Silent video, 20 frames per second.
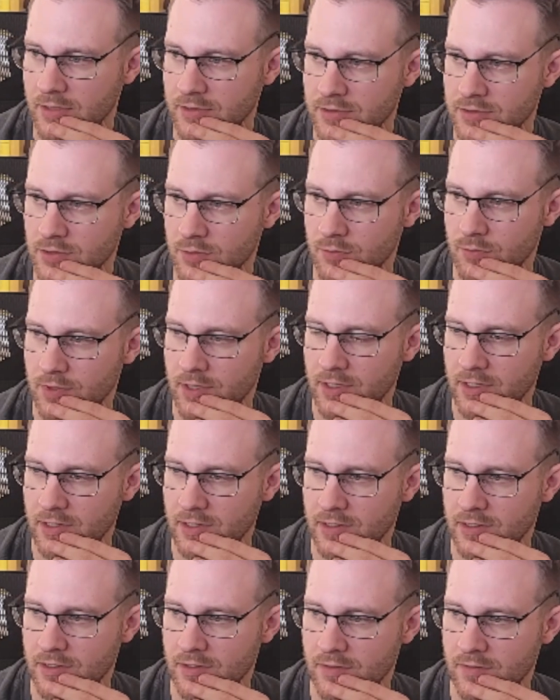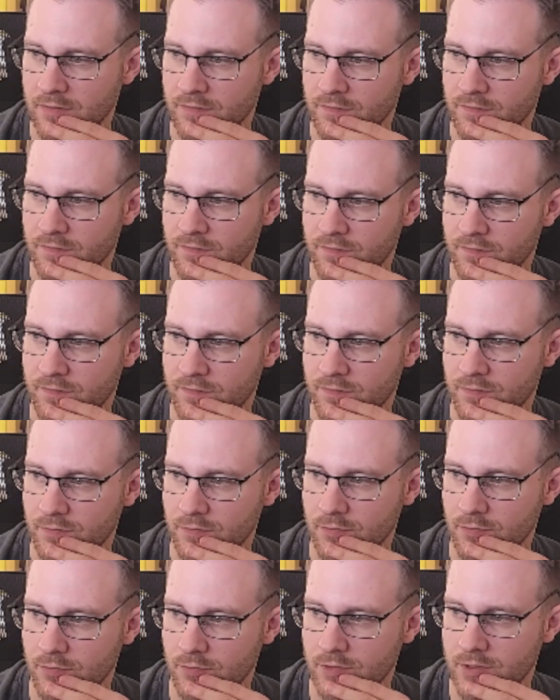so what if
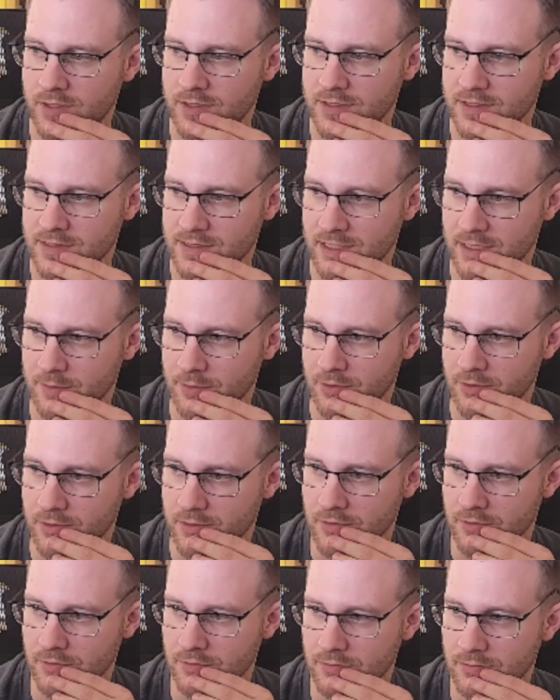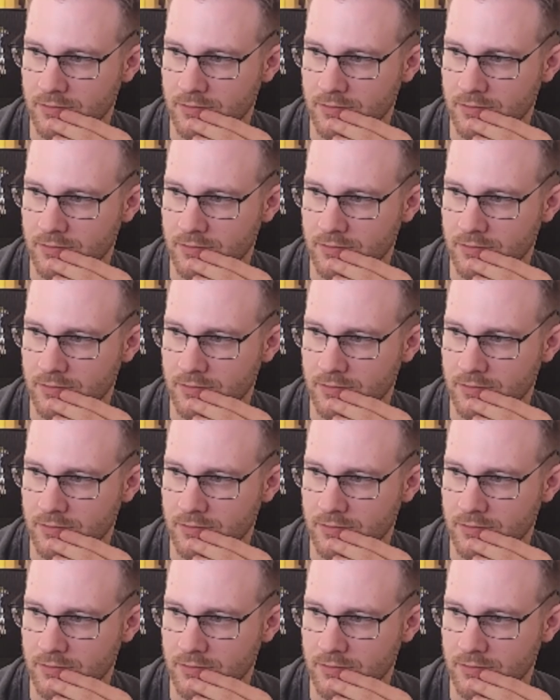we disable you?